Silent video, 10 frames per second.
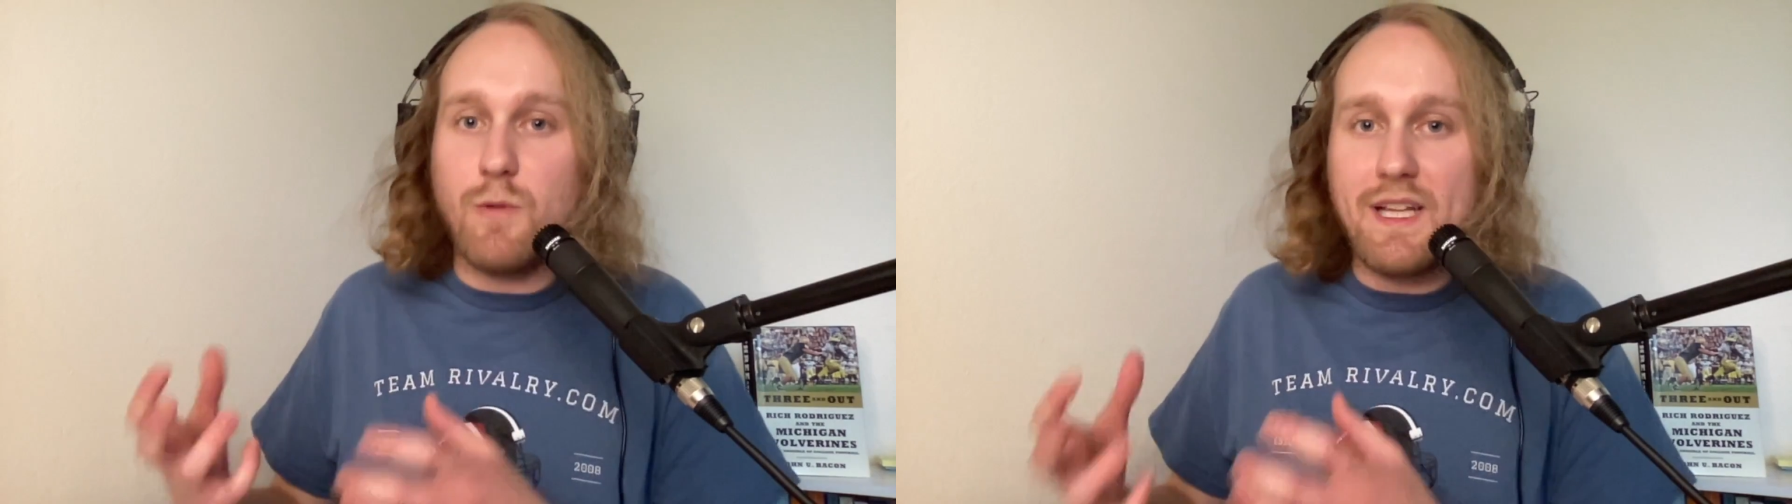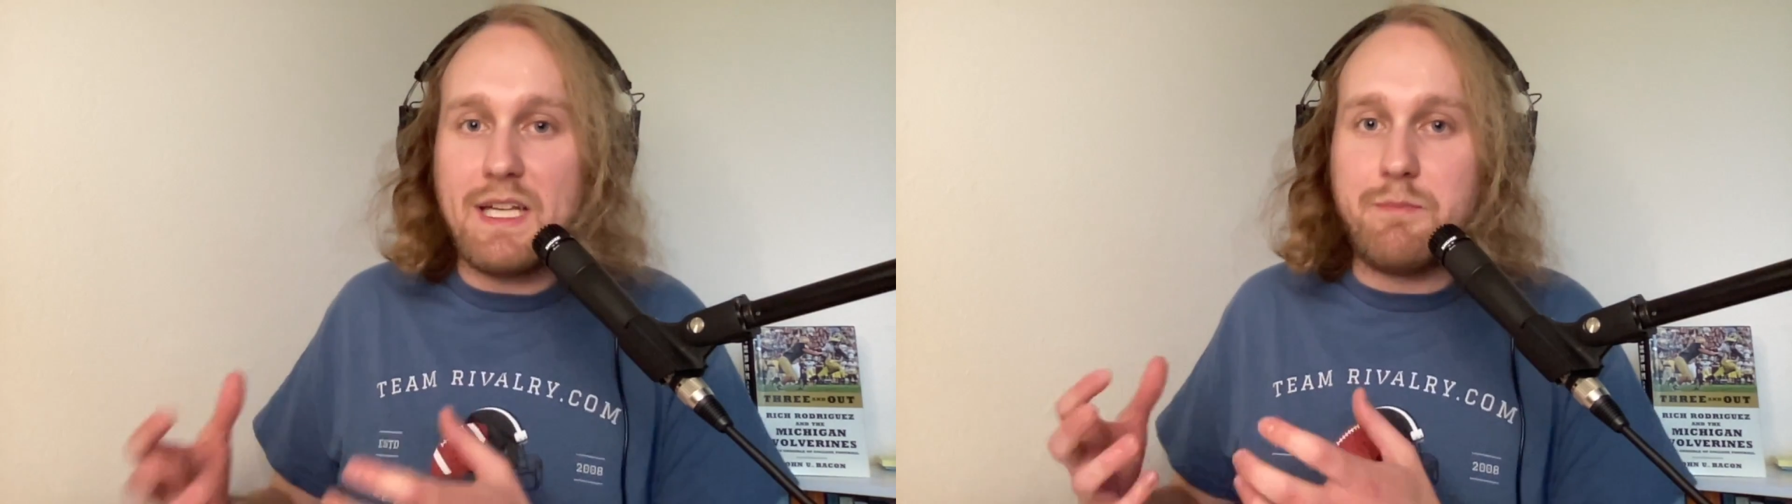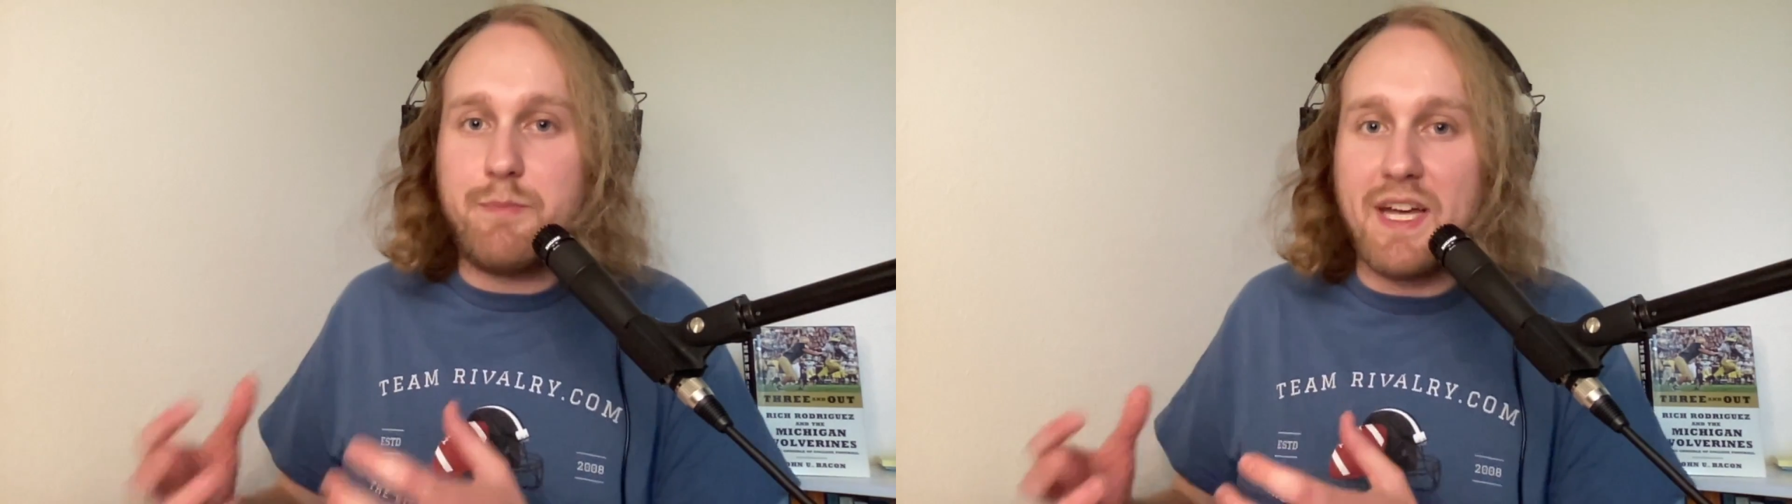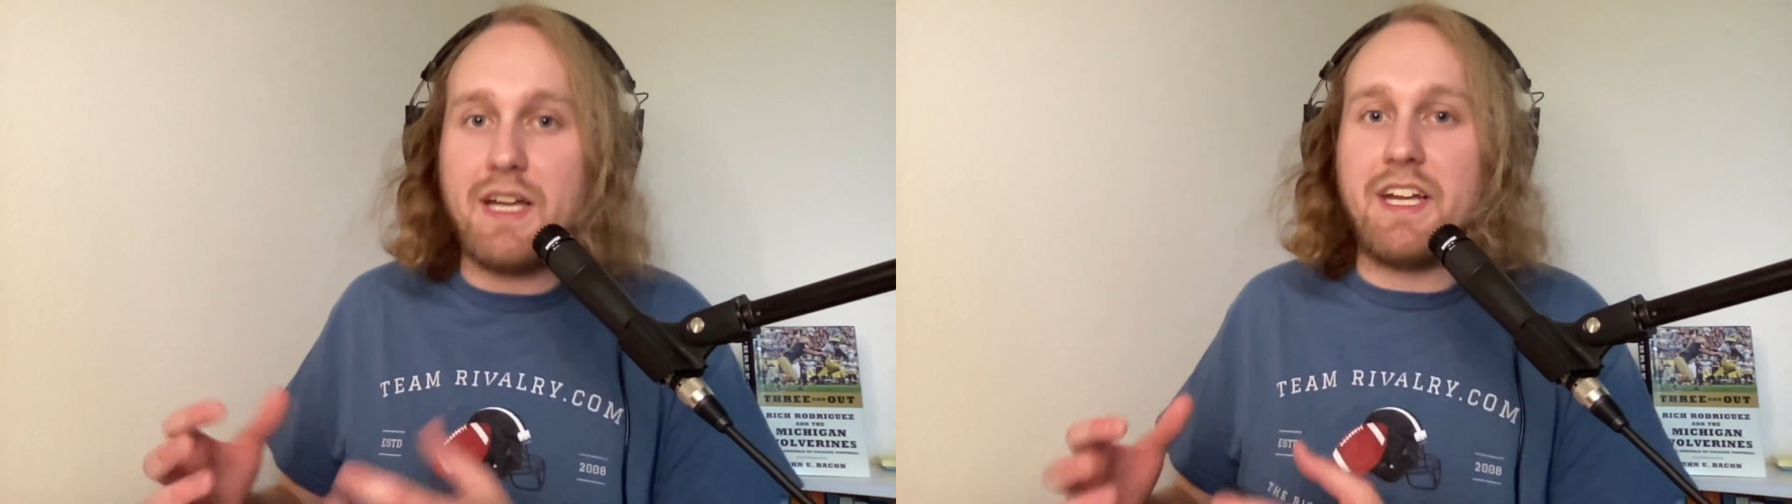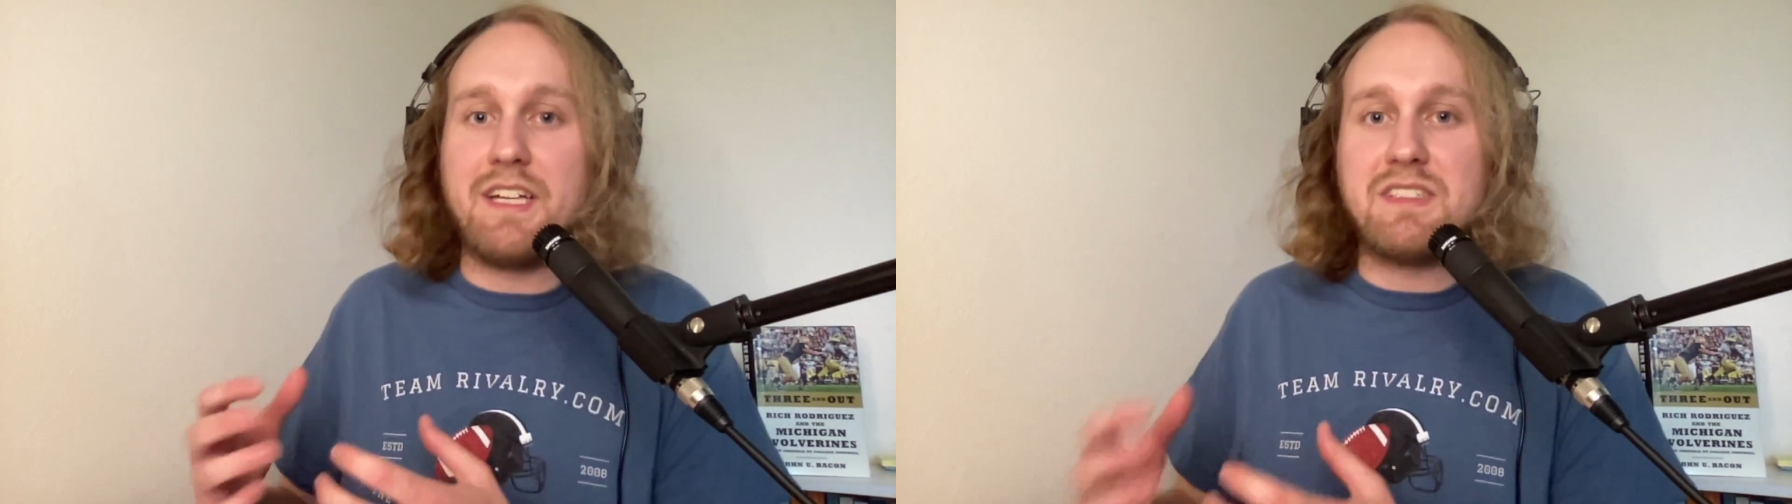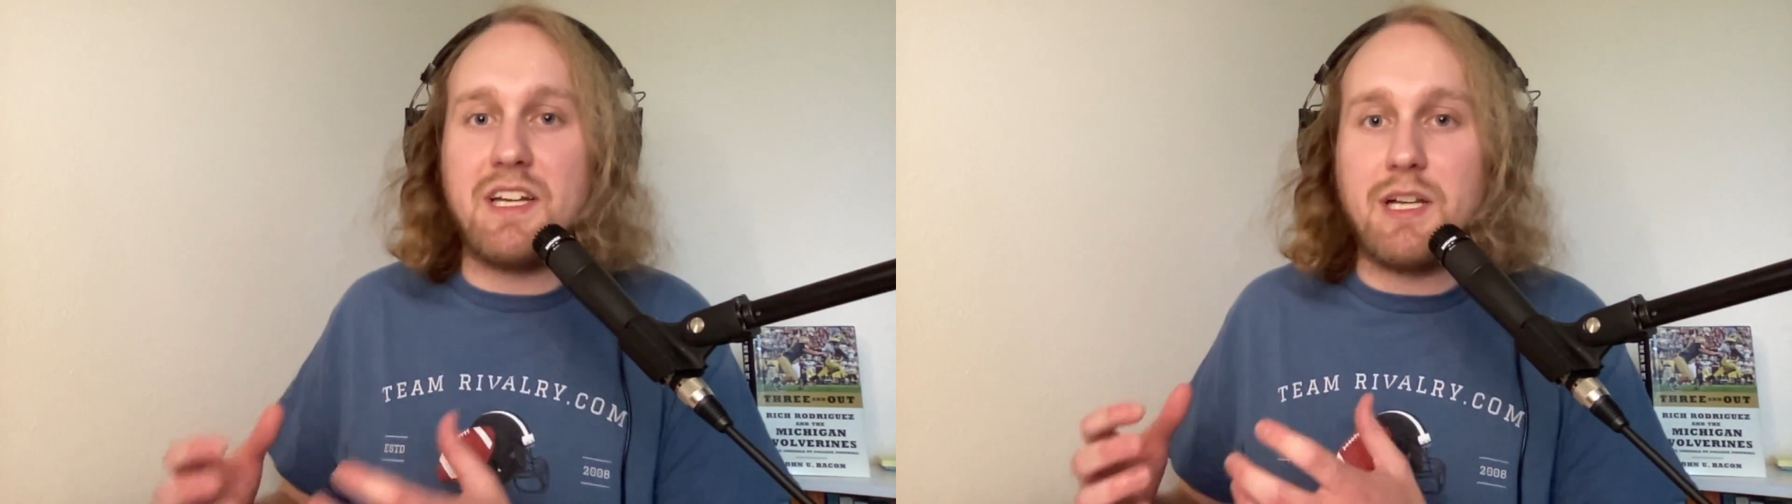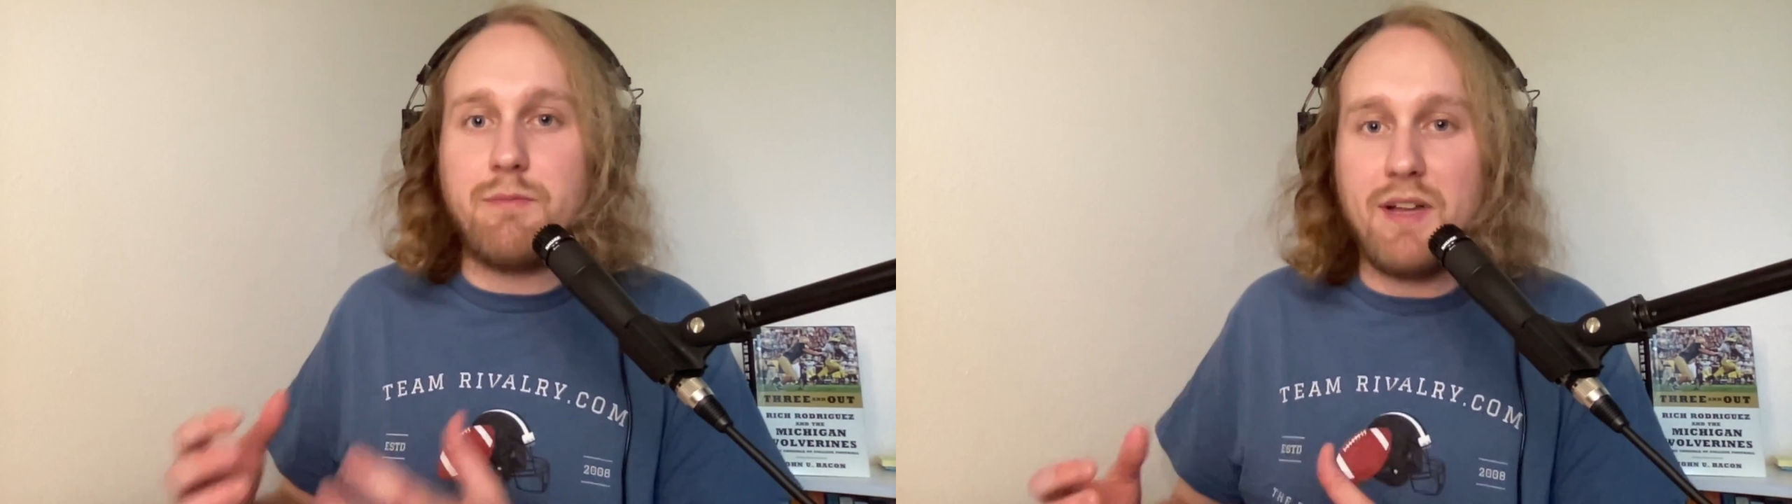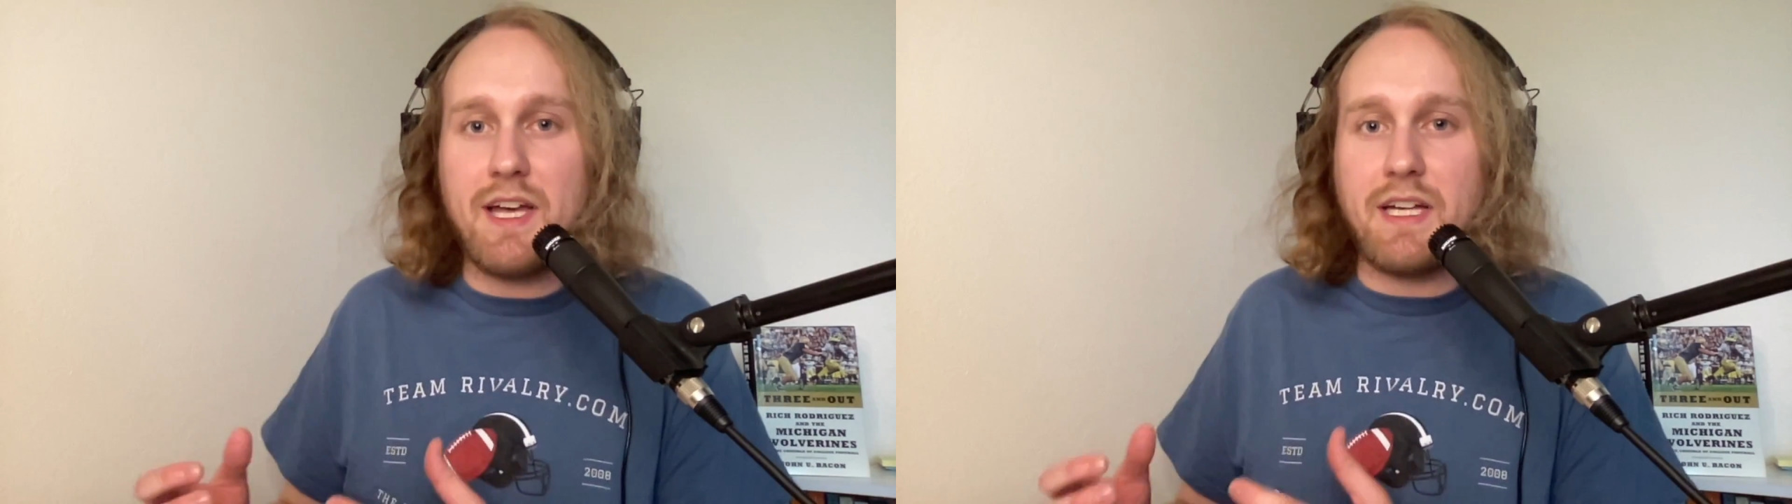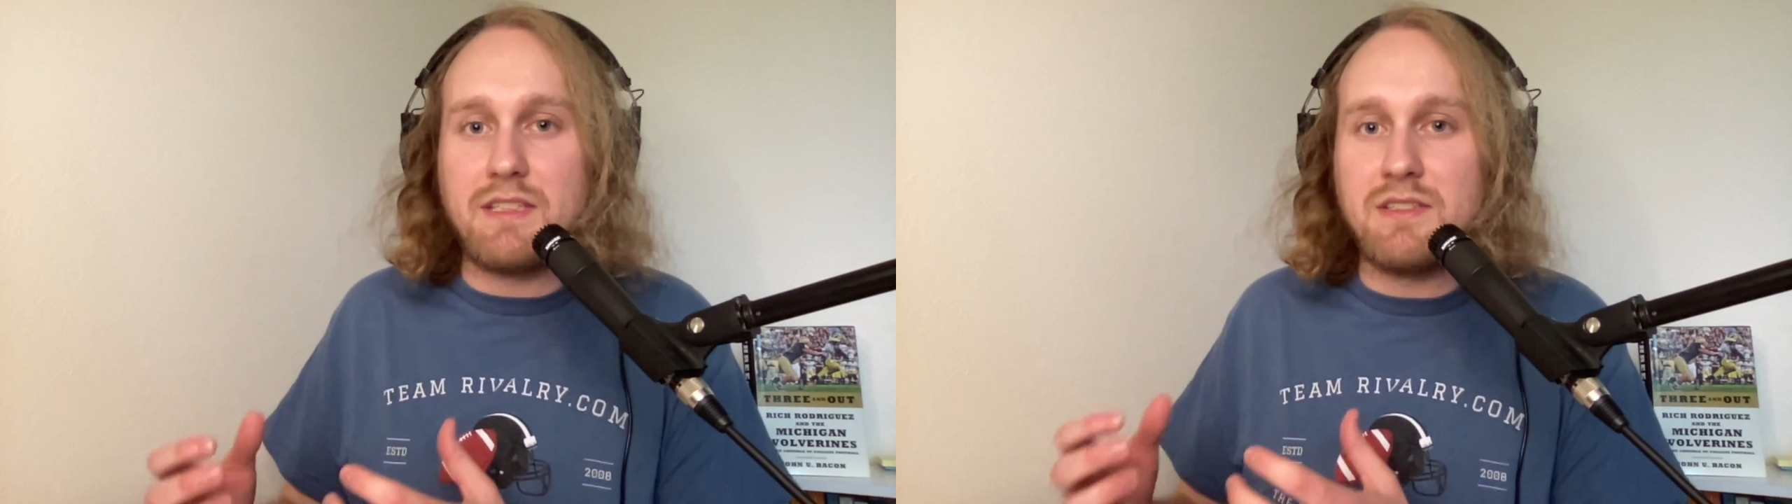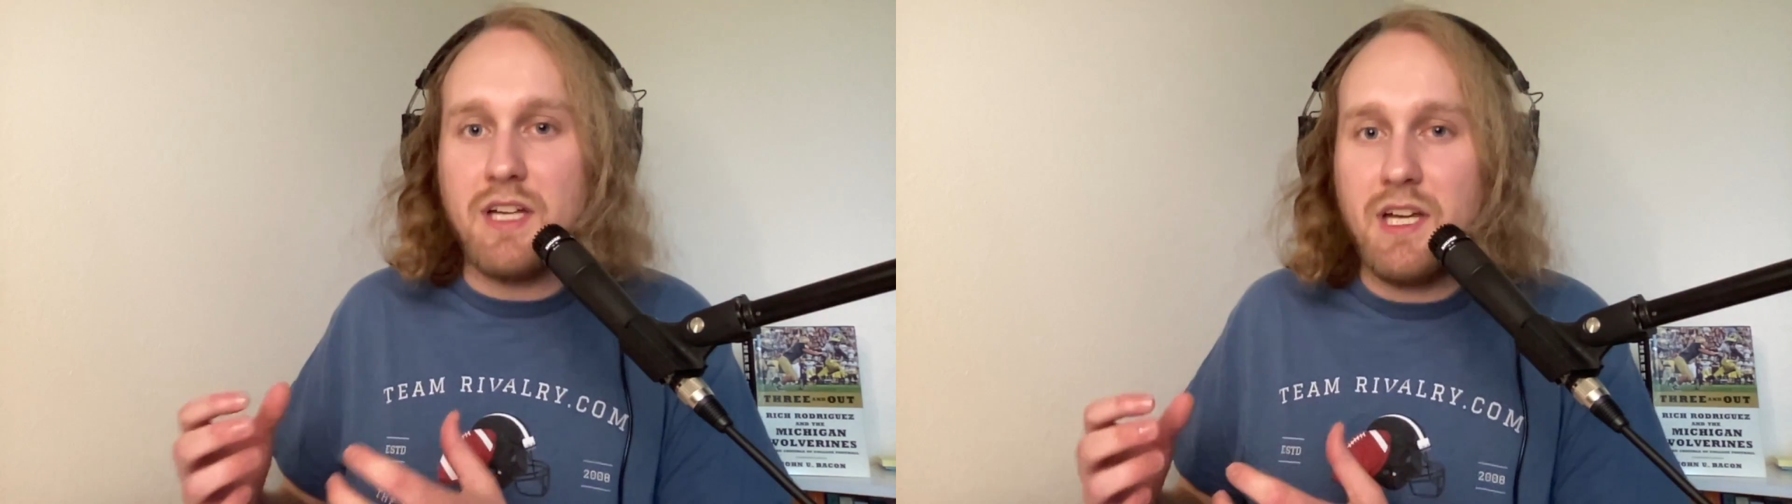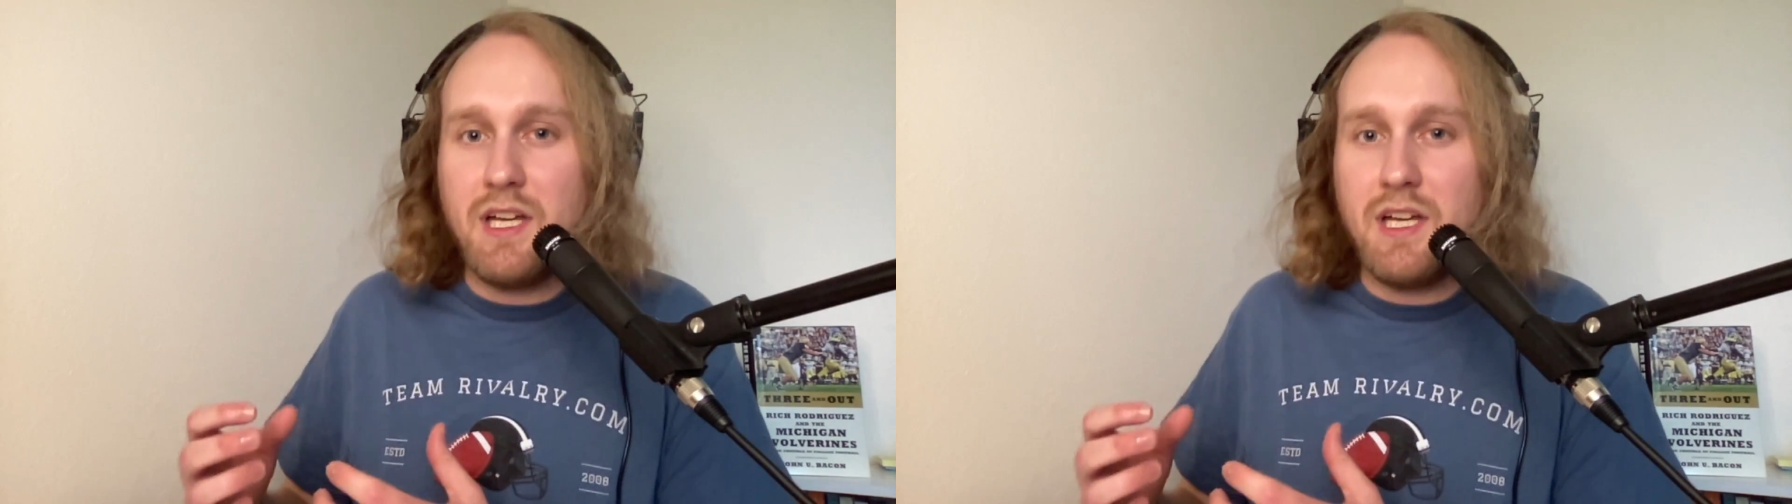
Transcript: really big and exciting plays,